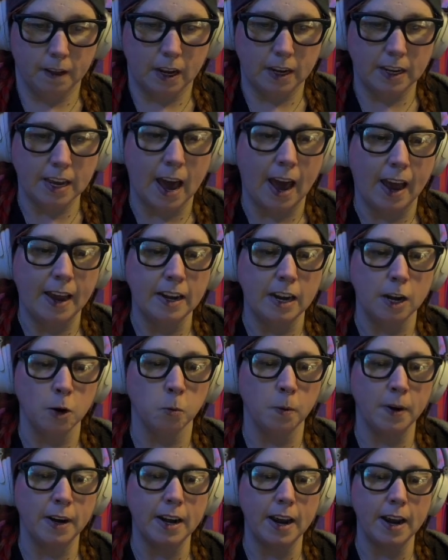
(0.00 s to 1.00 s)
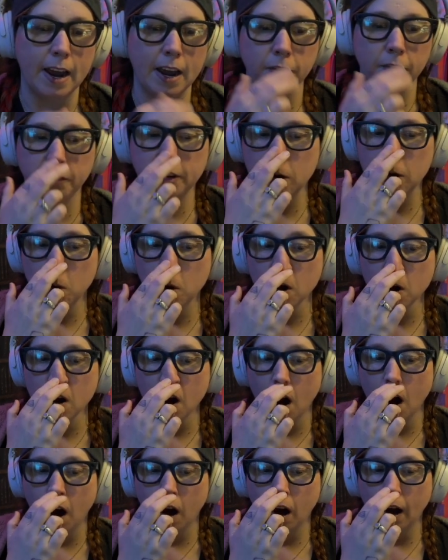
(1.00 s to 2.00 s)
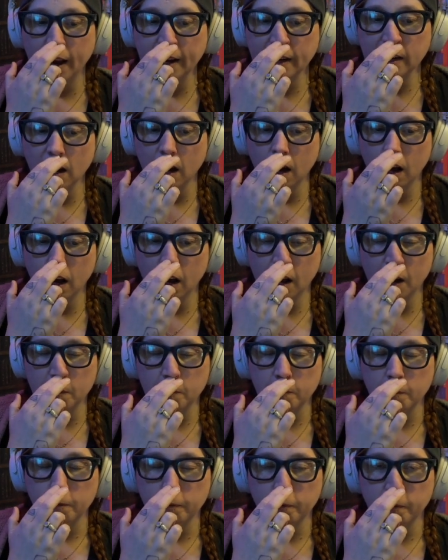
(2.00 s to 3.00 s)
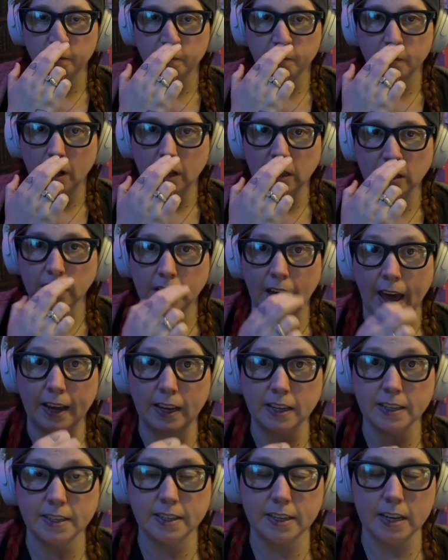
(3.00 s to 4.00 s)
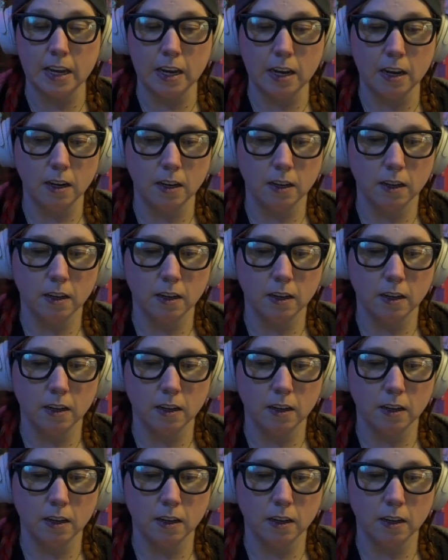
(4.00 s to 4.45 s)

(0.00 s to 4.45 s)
Yeah, and Irina, if you're on Legacy,